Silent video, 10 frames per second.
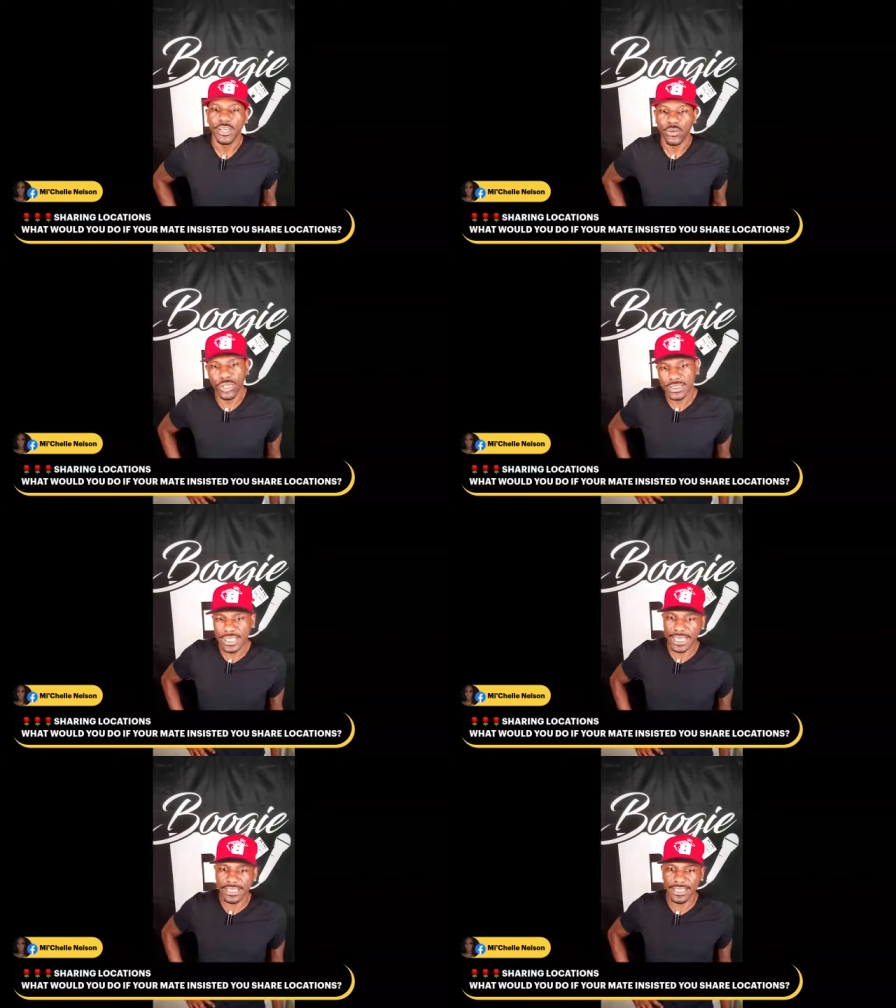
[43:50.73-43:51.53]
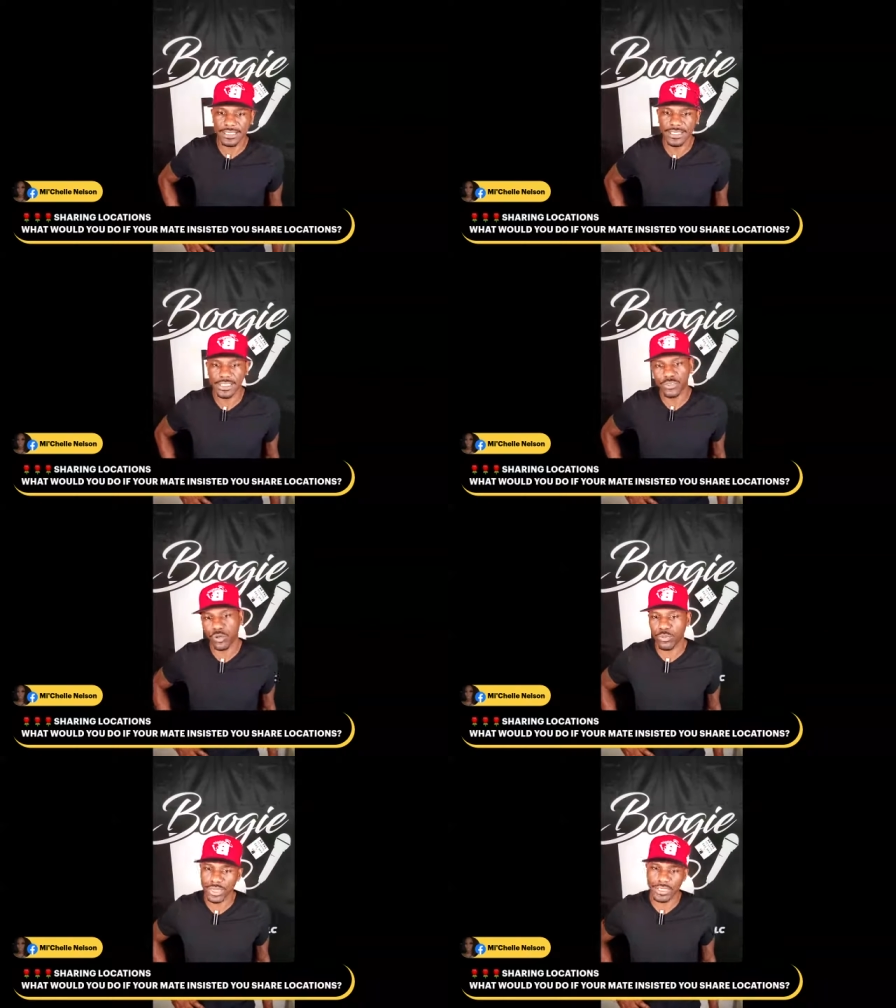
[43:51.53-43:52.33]
What's happening,
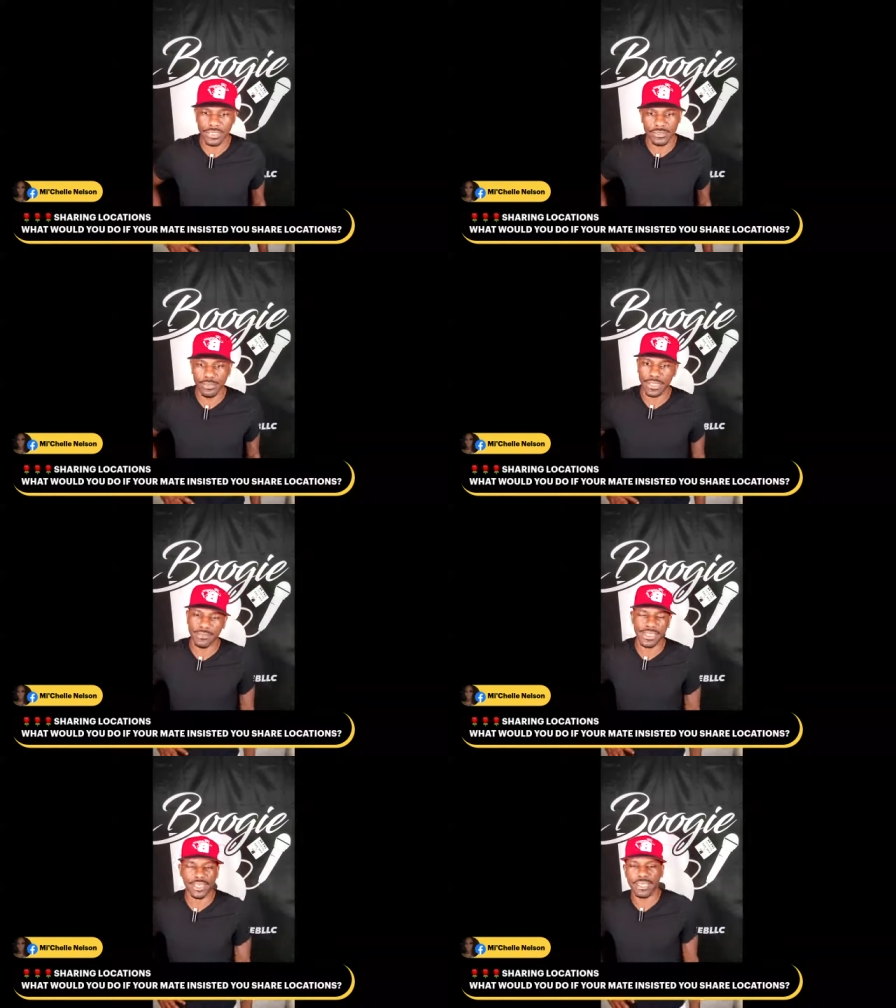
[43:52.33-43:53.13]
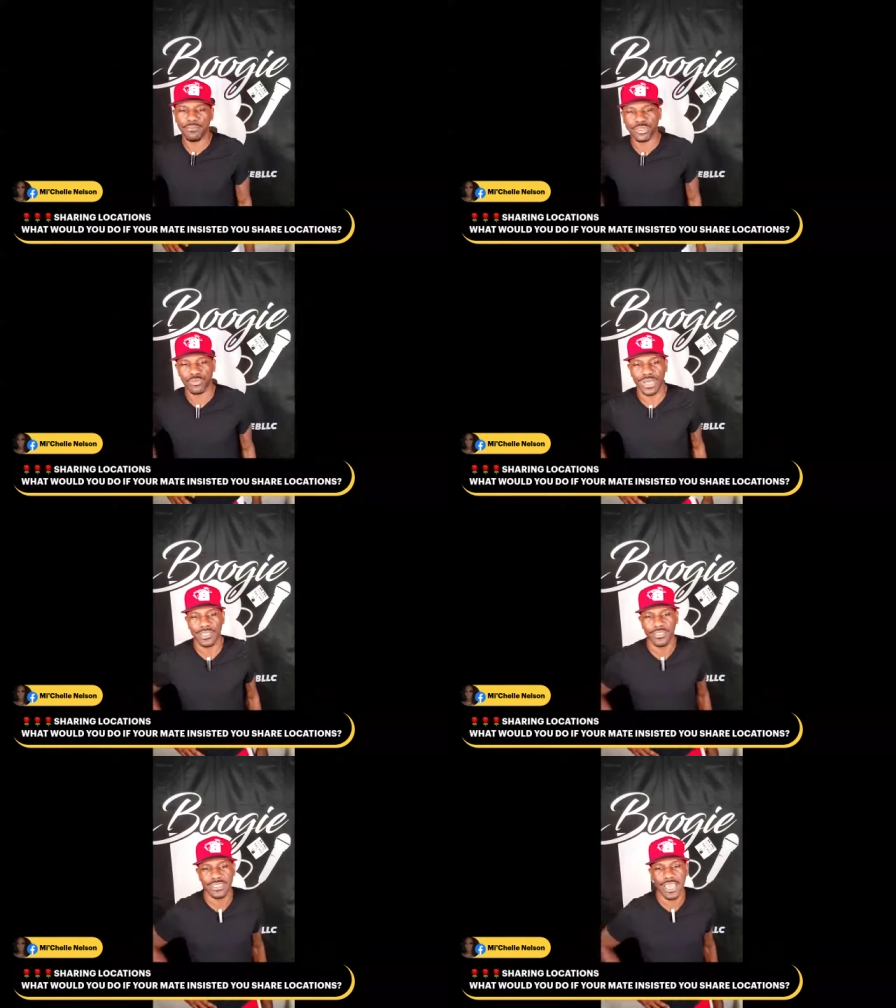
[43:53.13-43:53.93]
DJ Williams, baby? You're late, but you're
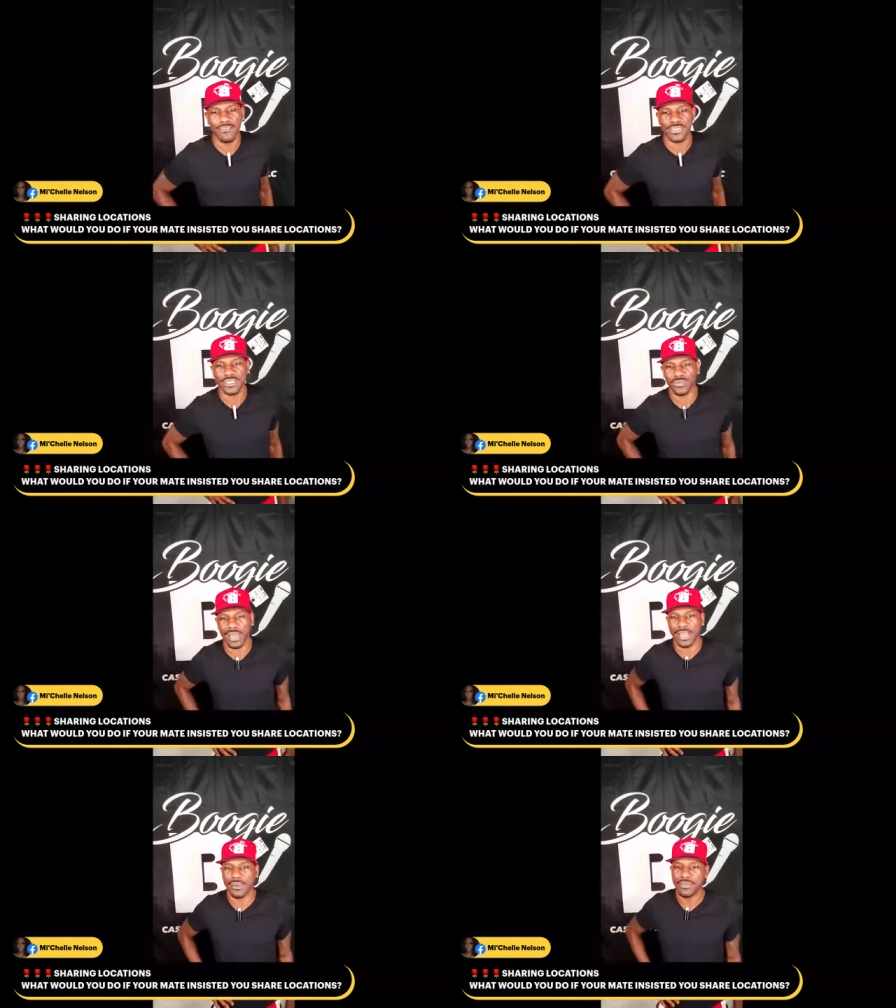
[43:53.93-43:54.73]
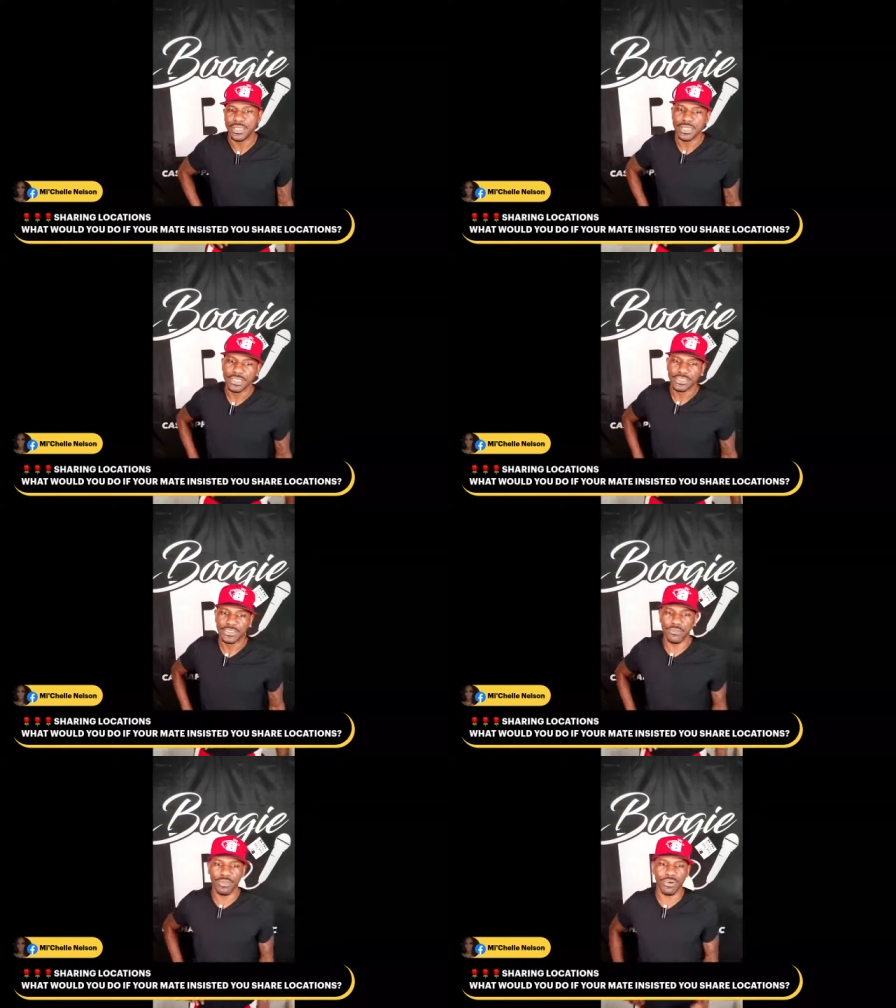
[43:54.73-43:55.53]
right on time for this ride.
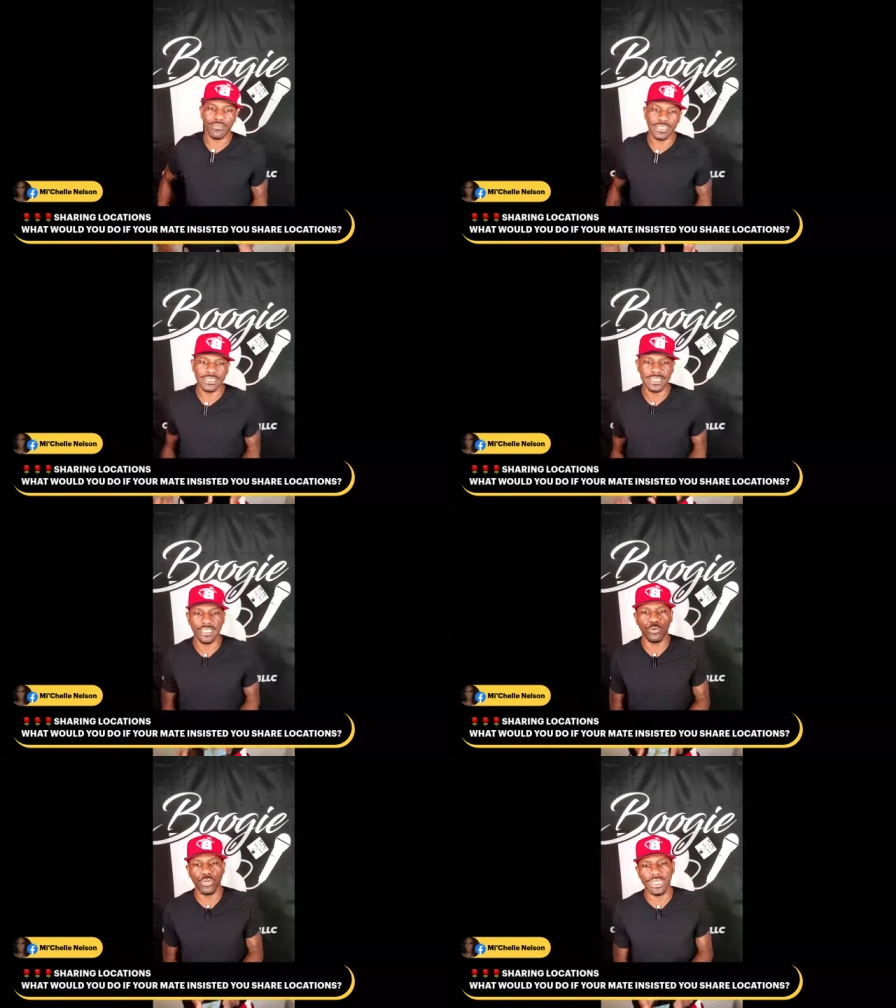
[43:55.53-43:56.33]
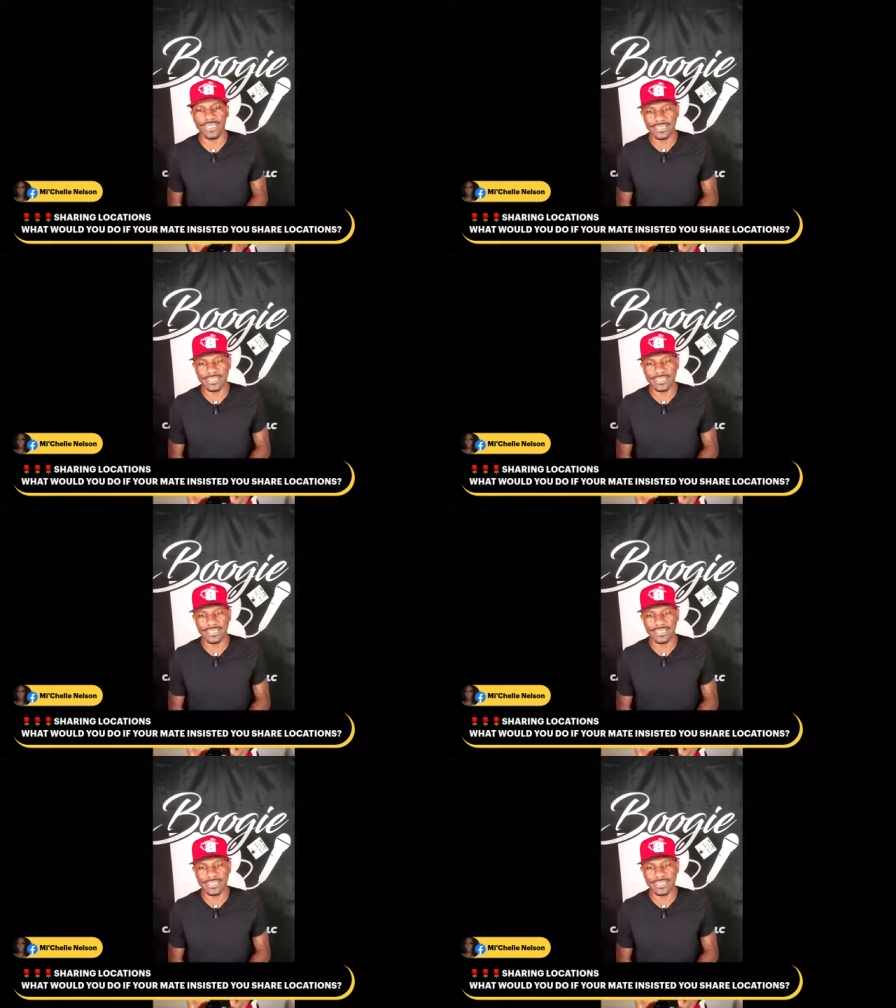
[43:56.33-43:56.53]
Jimmy Ruffin said, we